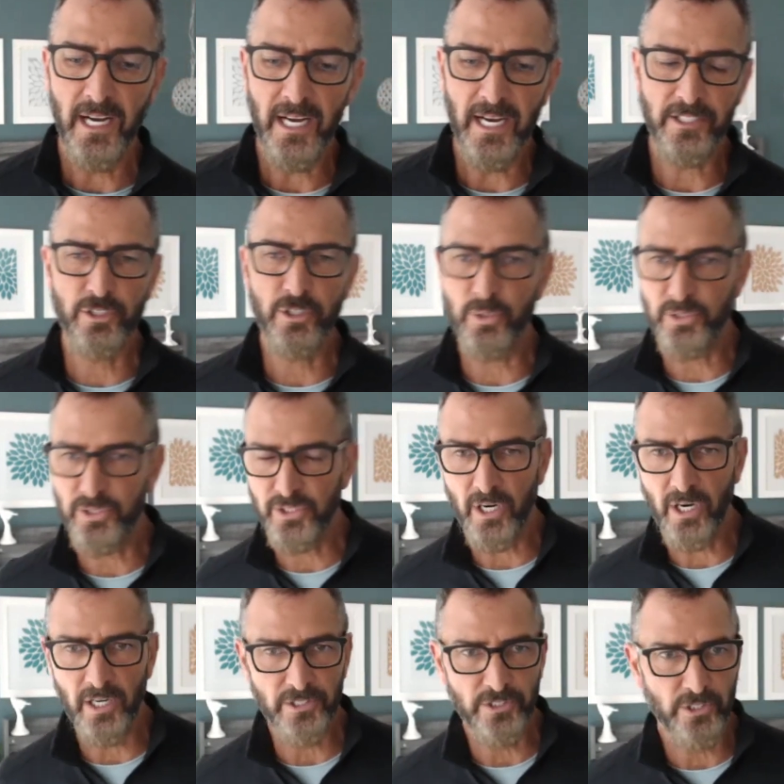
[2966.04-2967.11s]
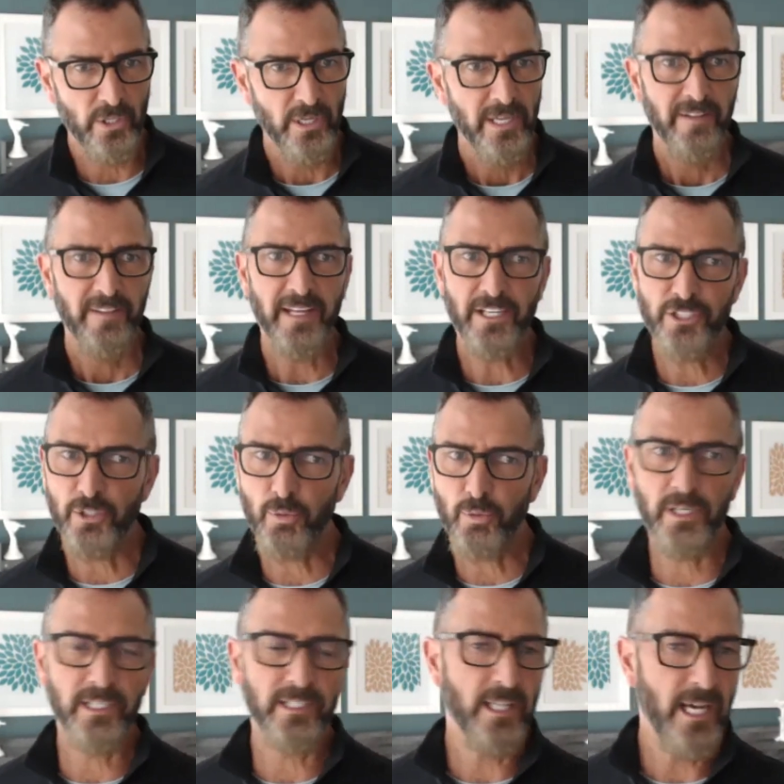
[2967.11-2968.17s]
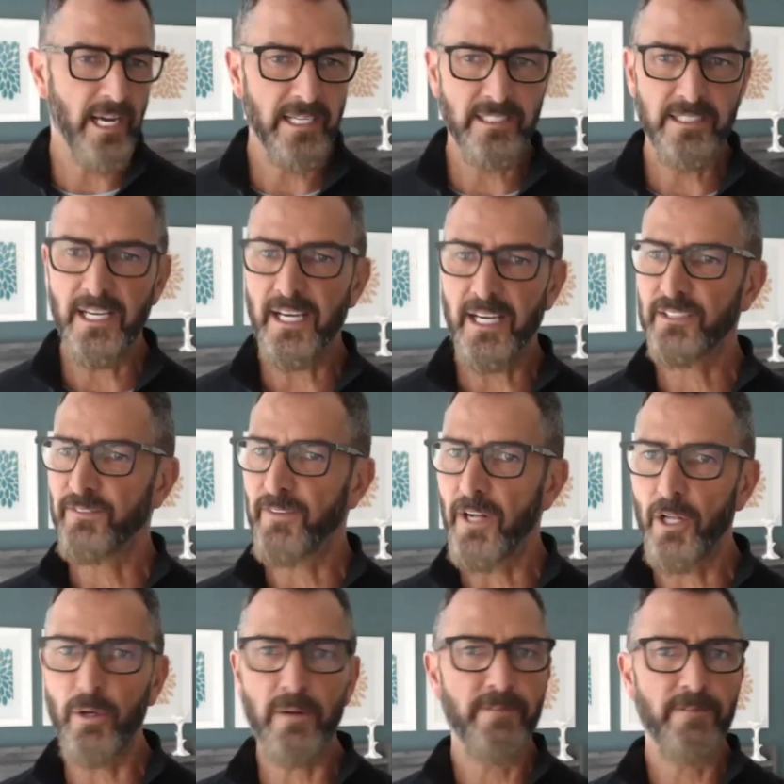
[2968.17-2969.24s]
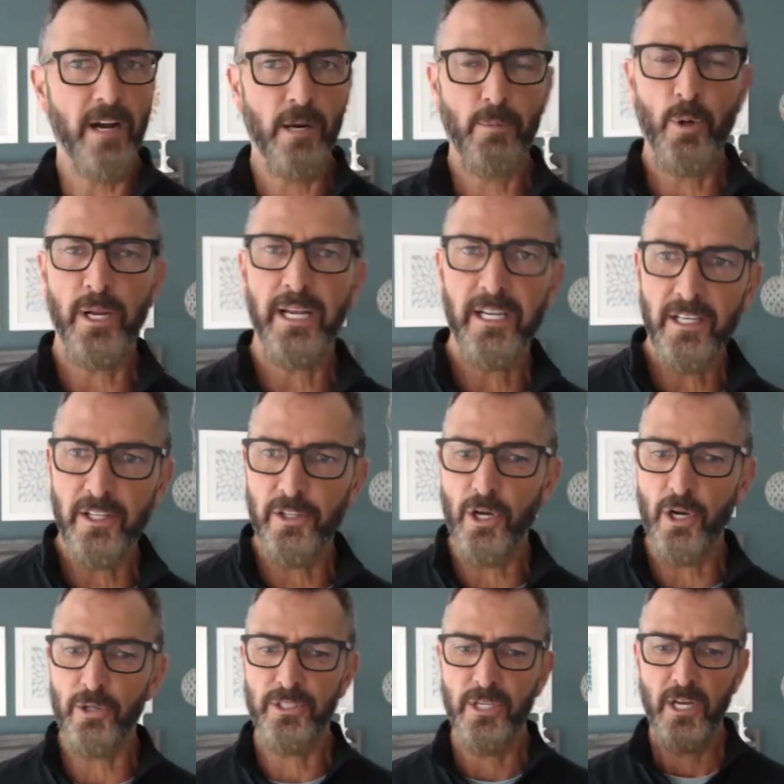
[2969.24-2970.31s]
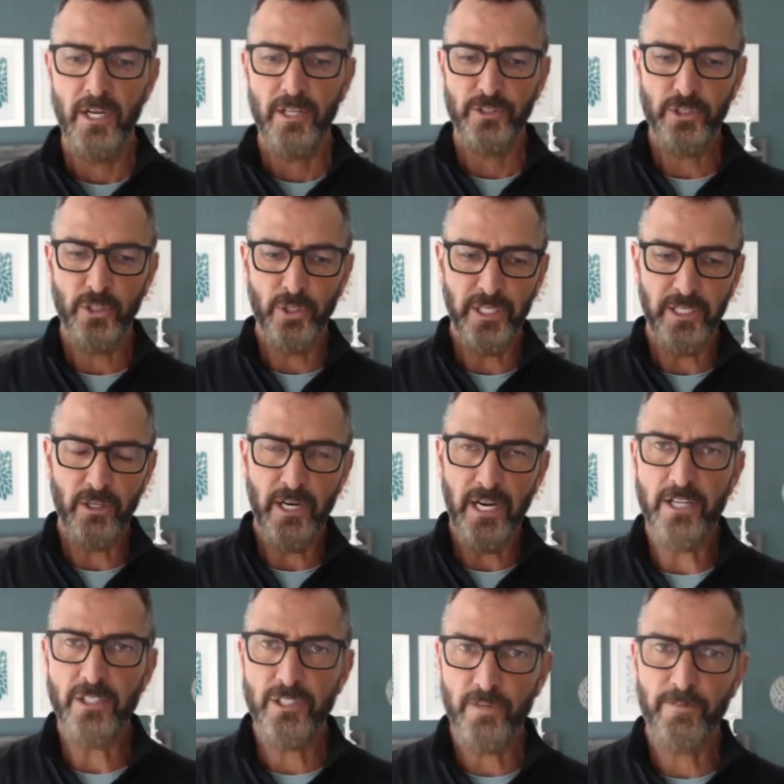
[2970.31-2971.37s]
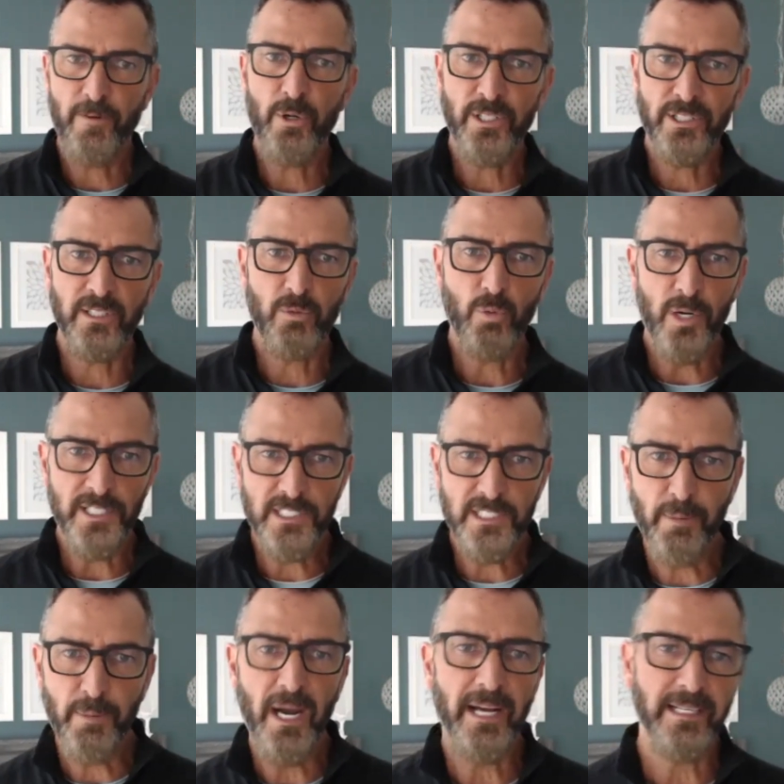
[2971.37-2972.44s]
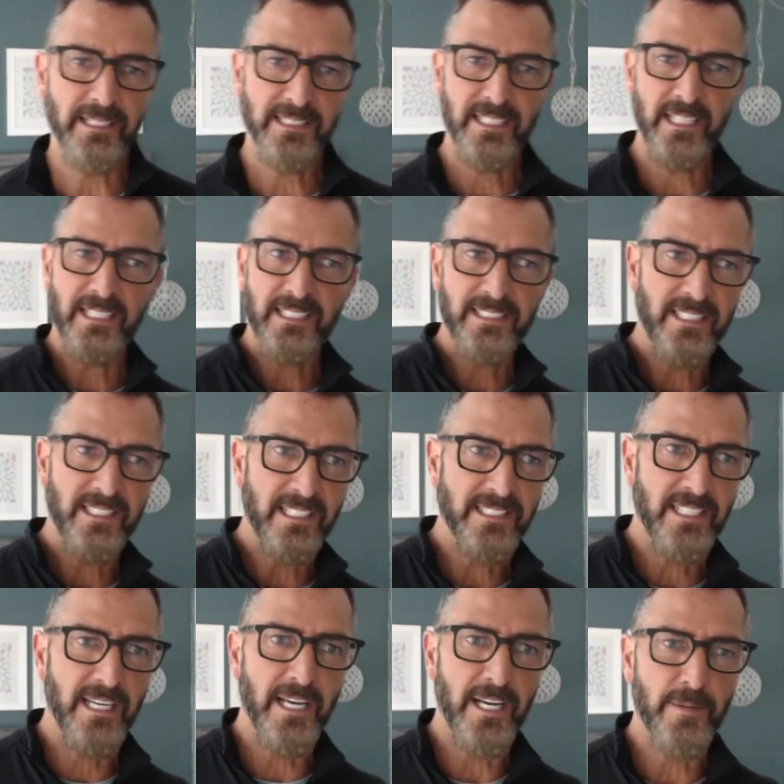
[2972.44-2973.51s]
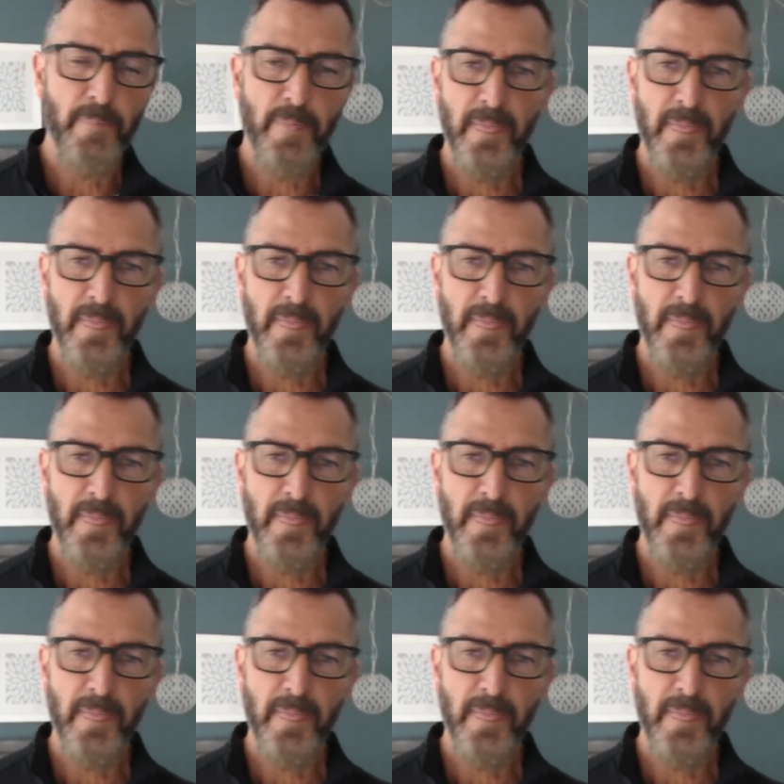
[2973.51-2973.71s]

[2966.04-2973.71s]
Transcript: to stars. So that should work in LionDesk, Follow Up, Firepoint, any of those, so that your agents are focused in one spot and it's getting synced in.